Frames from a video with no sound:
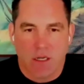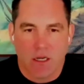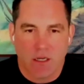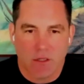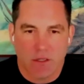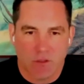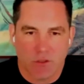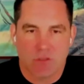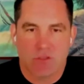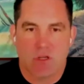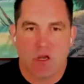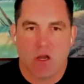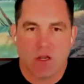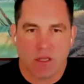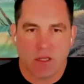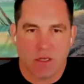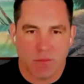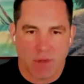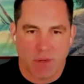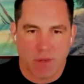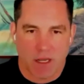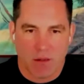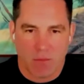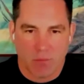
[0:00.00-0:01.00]
Uh, you're
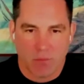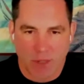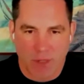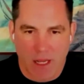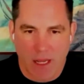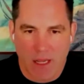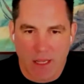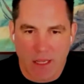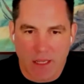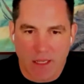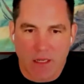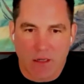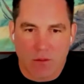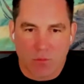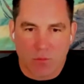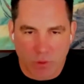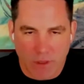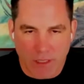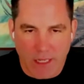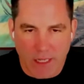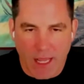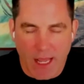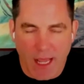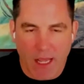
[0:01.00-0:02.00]
talking about buying a
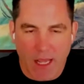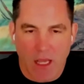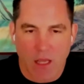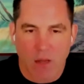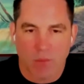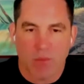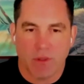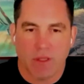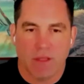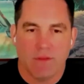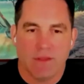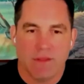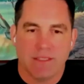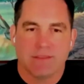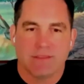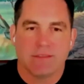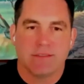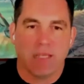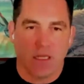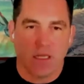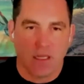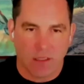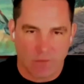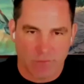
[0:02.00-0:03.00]
rehab and then
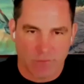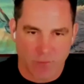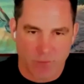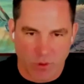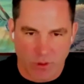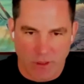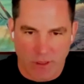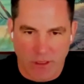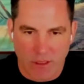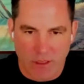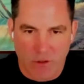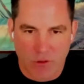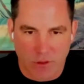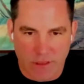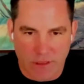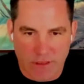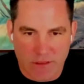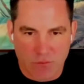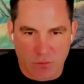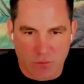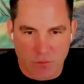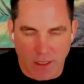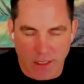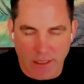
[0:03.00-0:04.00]
selling for an
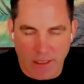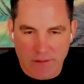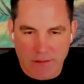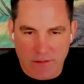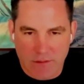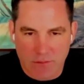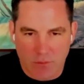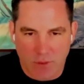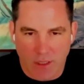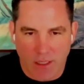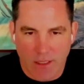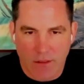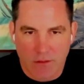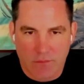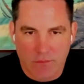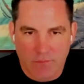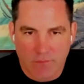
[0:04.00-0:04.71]
increased rate, right?